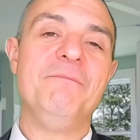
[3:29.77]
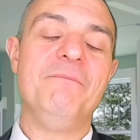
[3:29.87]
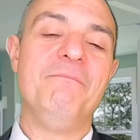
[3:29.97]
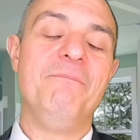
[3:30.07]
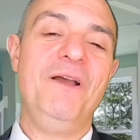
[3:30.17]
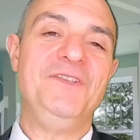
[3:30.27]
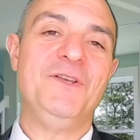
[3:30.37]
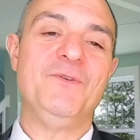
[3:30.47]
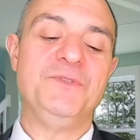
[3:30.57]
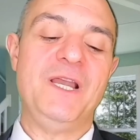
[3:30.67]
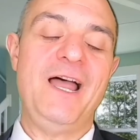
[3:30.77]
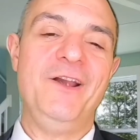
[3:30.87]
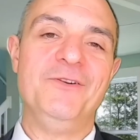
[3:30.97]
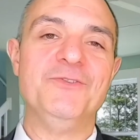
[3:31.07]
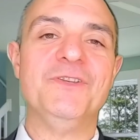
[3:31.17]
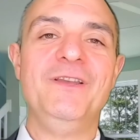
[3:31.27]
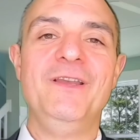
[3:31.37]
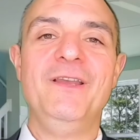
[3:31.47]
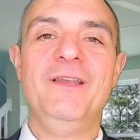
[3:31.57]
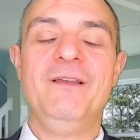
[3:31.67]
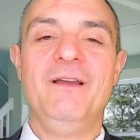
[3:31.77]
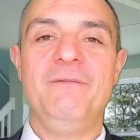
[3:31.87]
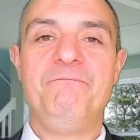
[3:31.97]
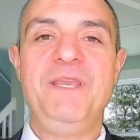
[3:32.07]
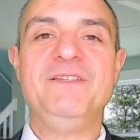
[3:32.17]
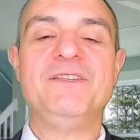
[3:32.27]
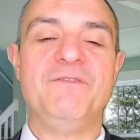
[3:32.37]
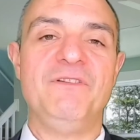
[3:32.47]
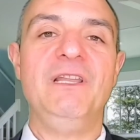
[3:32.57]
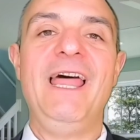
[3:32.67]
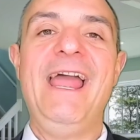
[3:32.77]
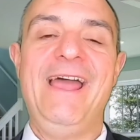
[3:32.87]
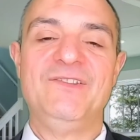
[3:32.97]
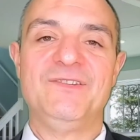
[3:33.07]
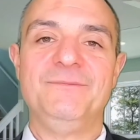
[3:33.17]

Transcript: Bicycle tires, uh, pieces of glass.